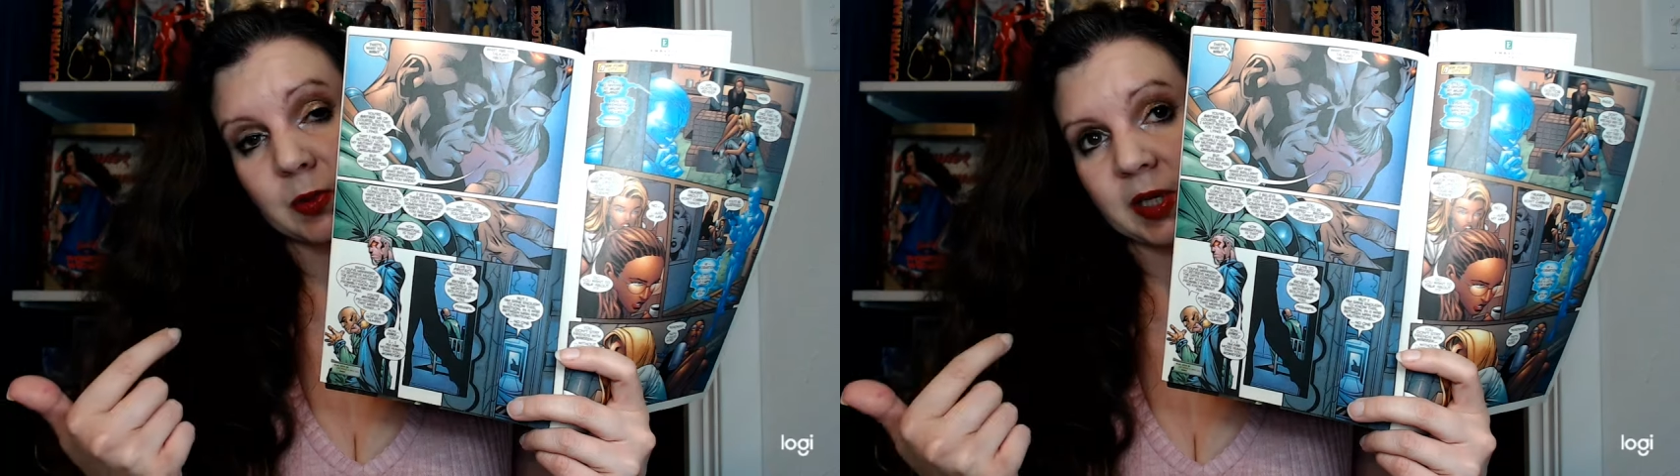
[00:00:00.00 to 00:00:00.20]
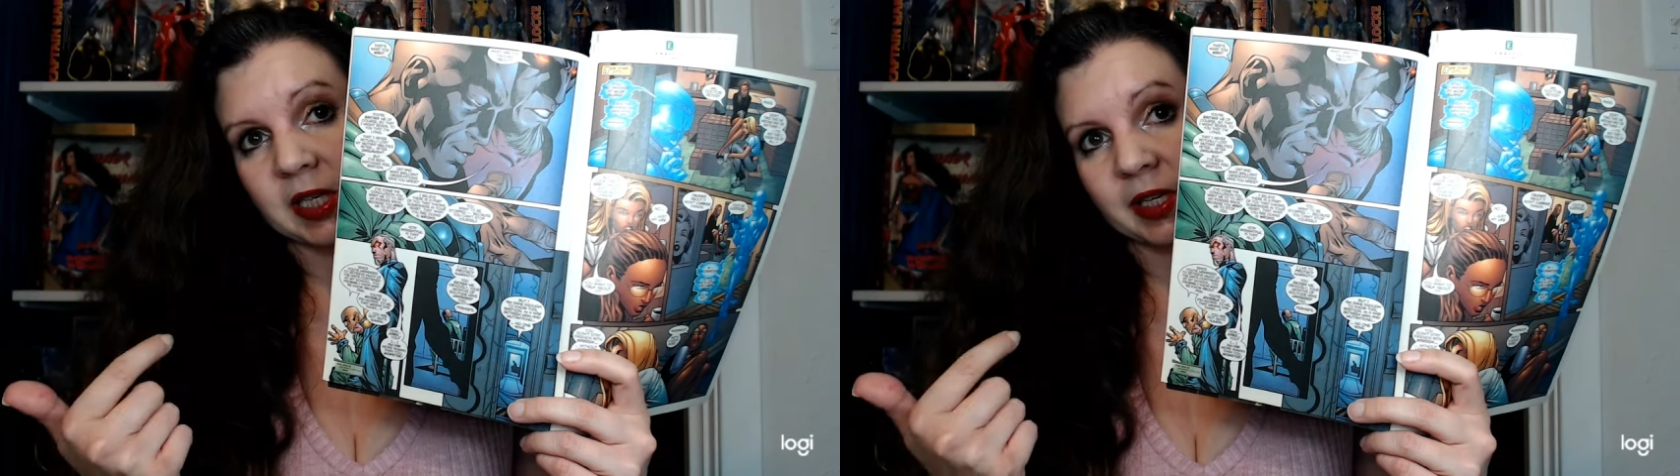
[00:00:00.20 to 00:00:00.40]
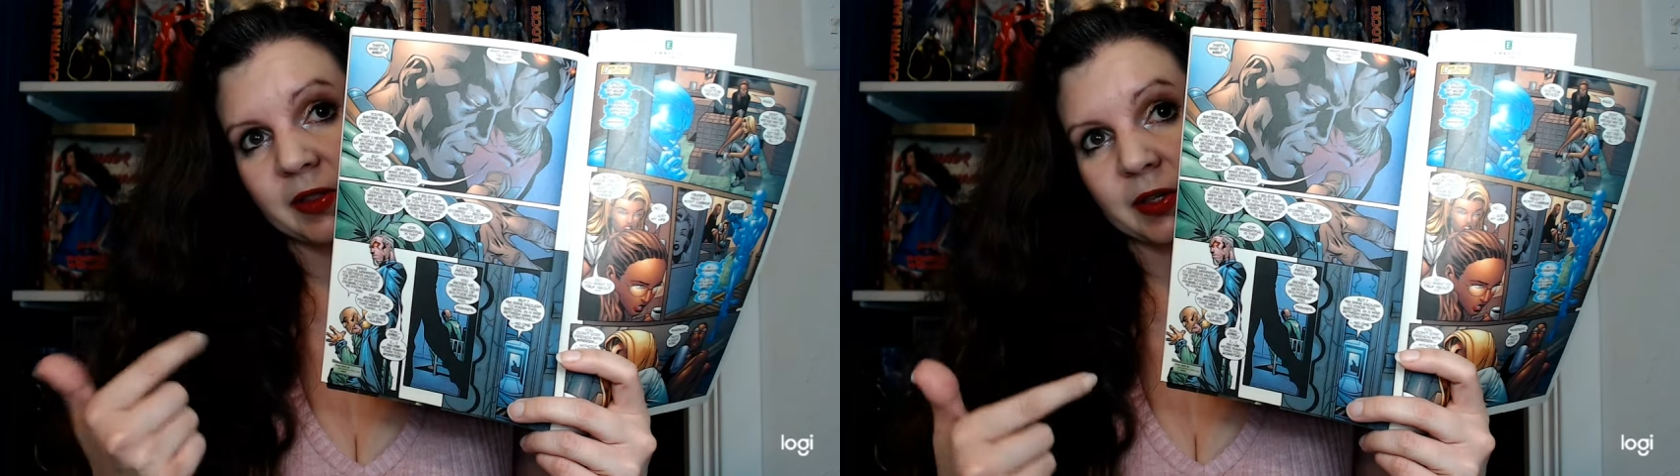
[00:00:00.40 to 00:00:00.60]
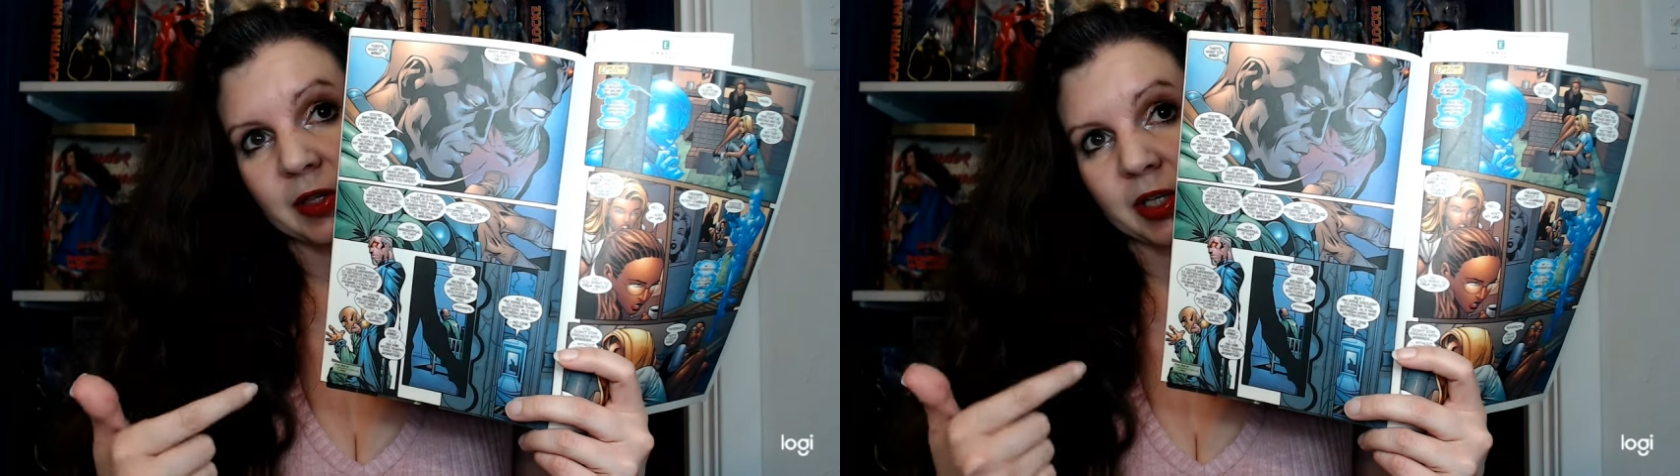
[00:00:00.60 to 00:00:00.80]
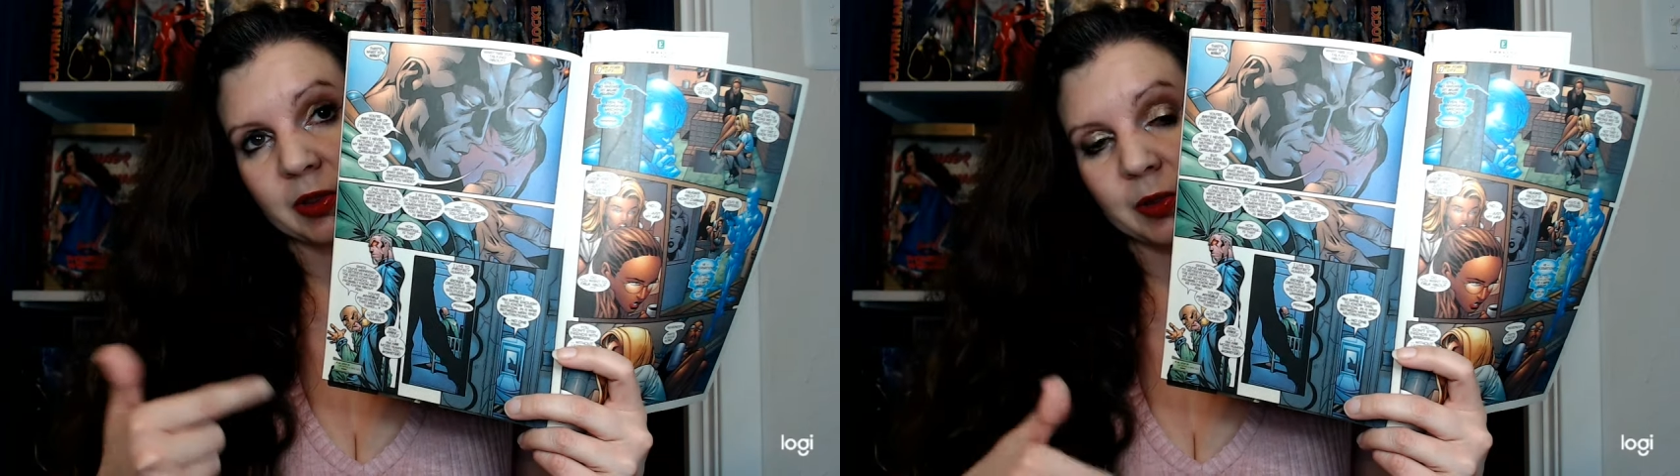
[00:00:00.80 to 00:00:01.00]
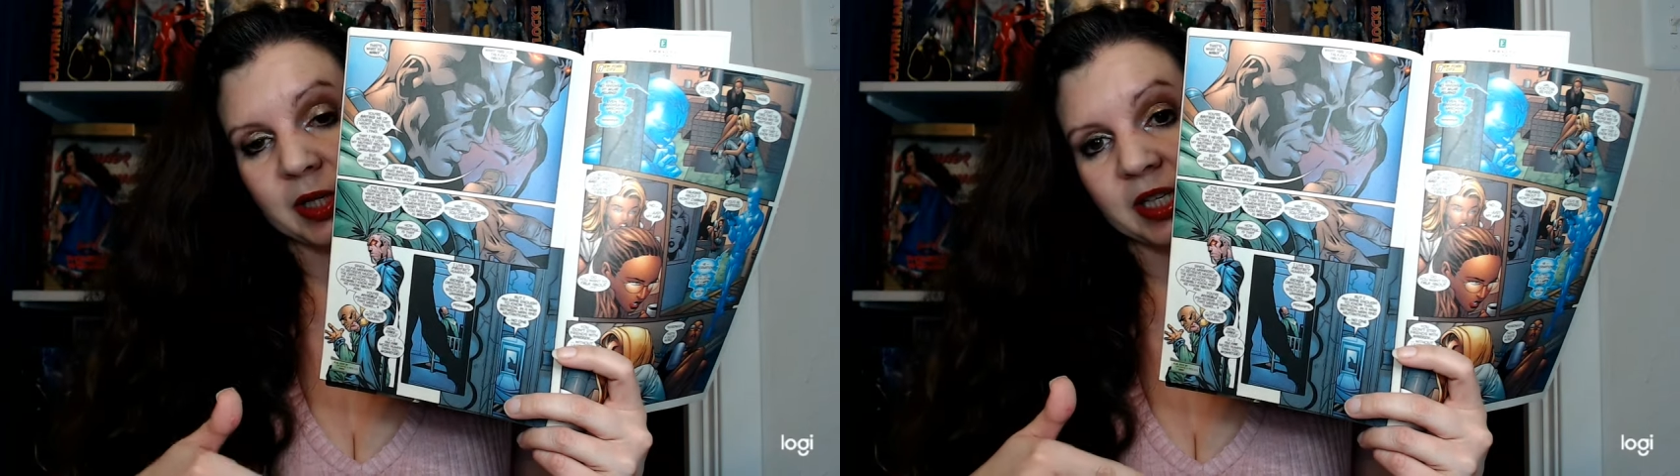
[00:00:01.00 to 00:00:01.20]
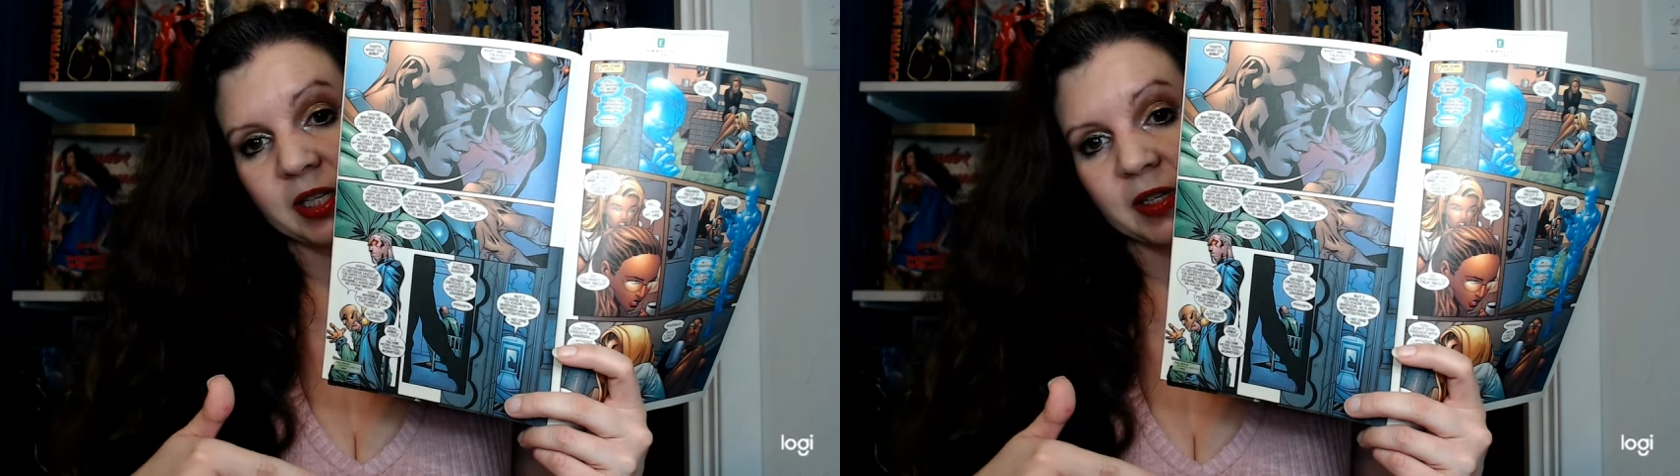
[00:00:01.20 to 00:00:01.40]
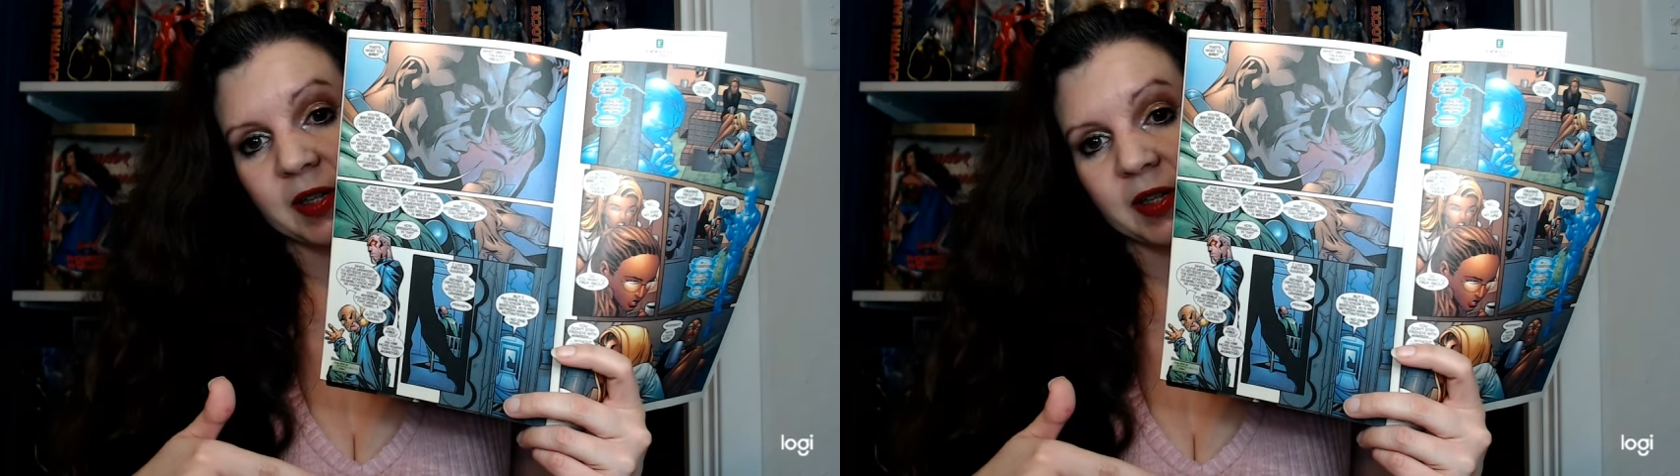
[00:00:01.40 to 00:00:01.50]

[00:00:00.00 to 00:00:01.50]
333